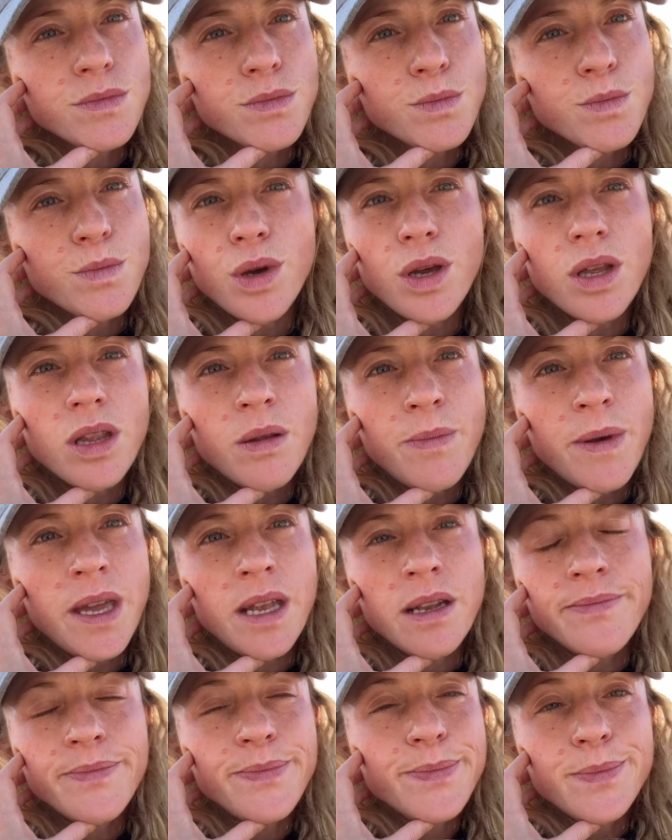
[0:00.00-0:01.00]
put it in the
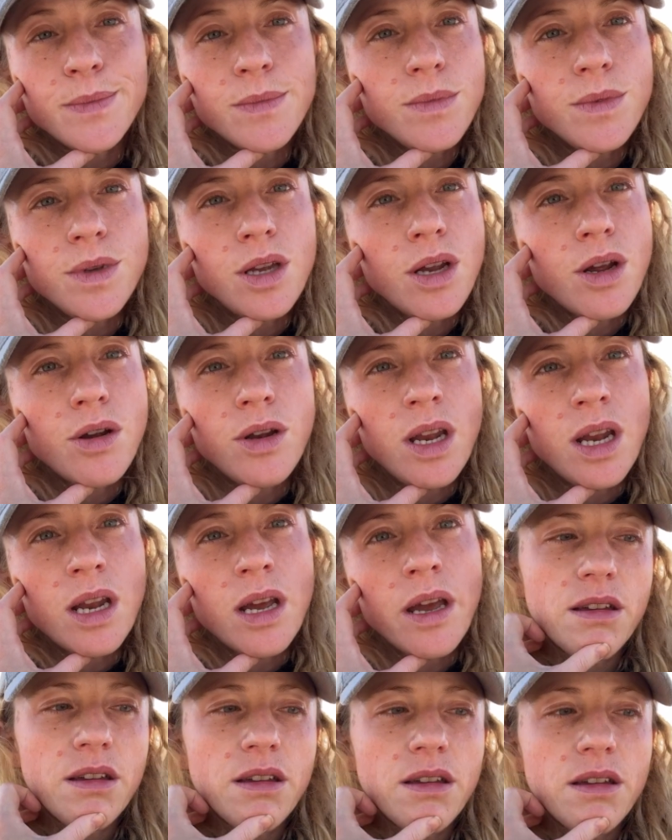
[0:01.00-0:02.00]
bin. You don't need
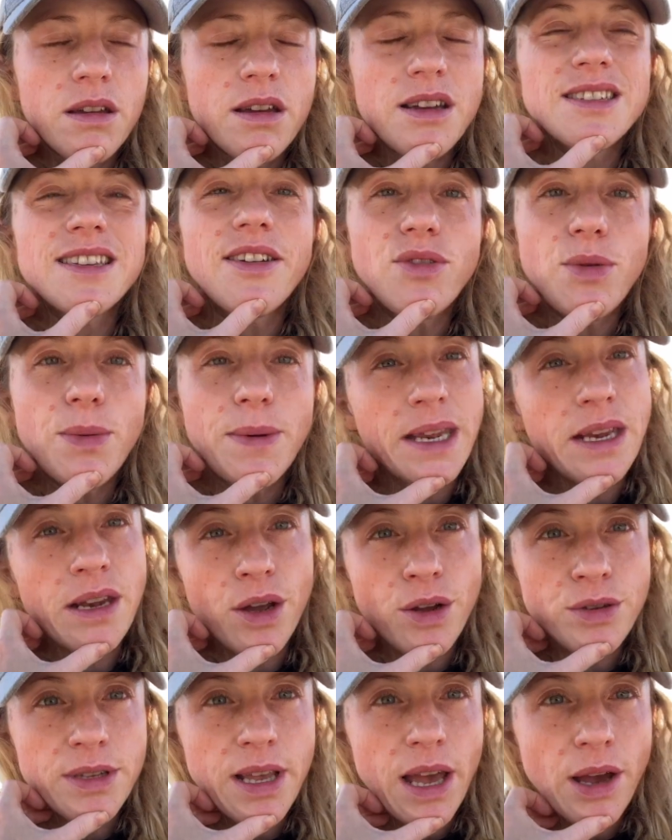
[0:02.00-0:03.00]
it, because everybody
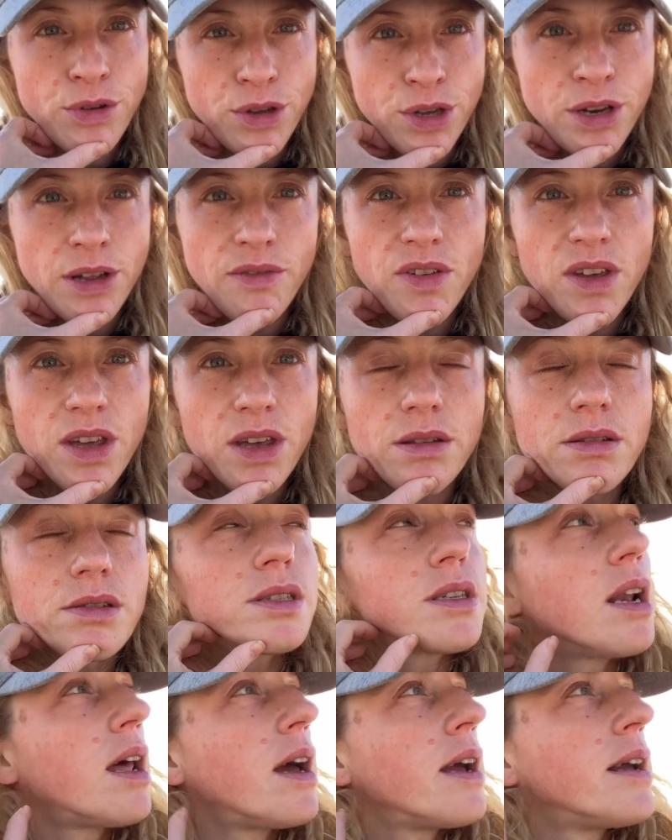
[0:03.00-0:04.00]
knows how good it feels
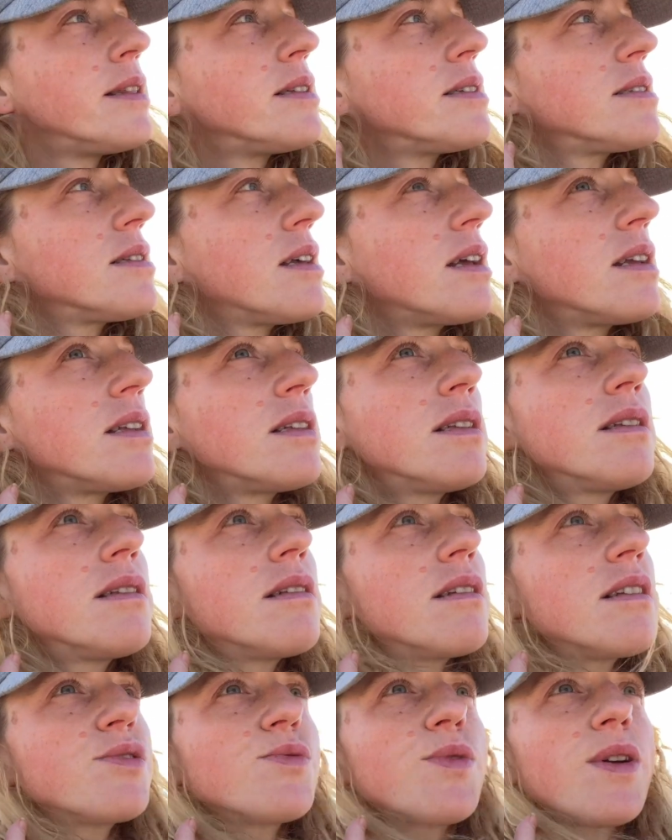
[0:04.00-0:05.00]
to lie in the sun.
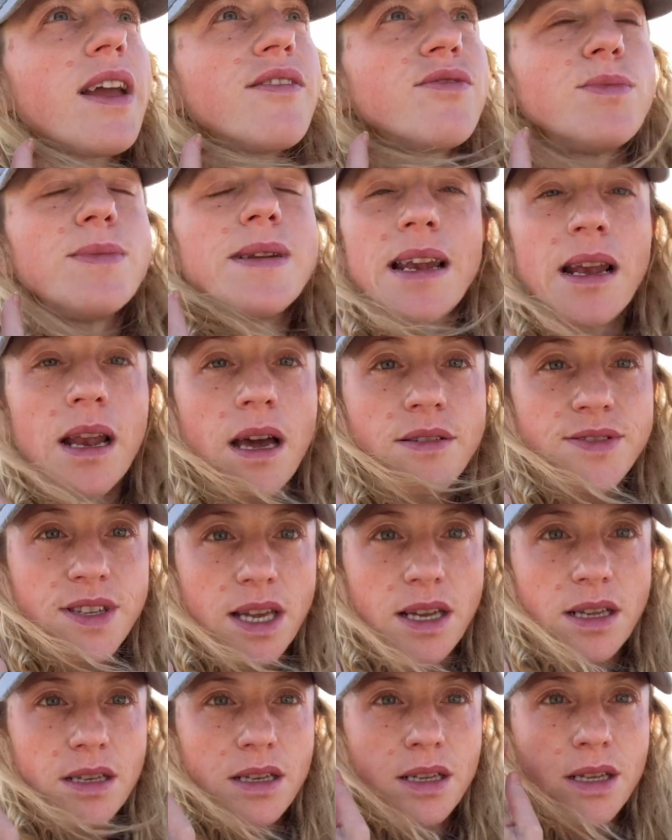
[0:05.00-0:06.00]
That's why everybody loves
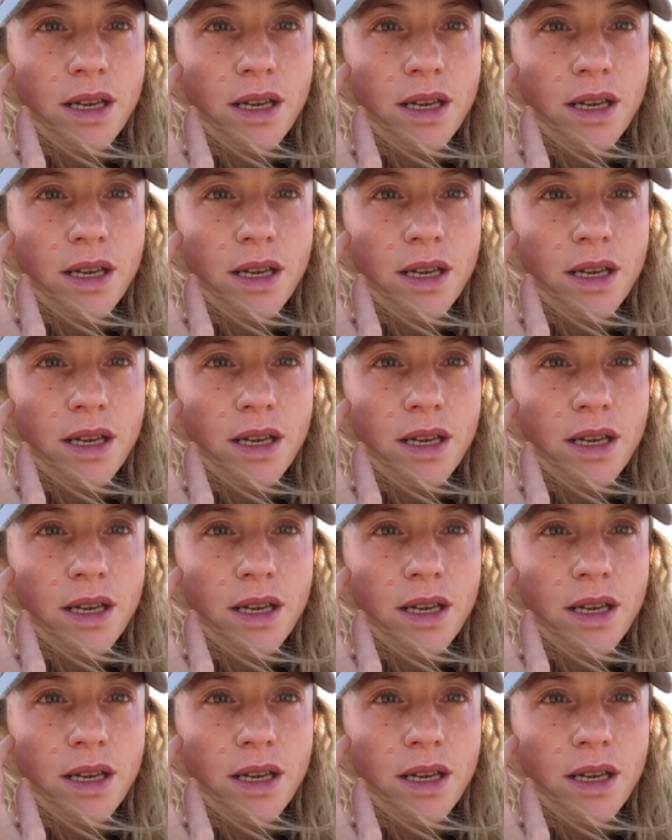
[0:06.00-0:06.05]
it.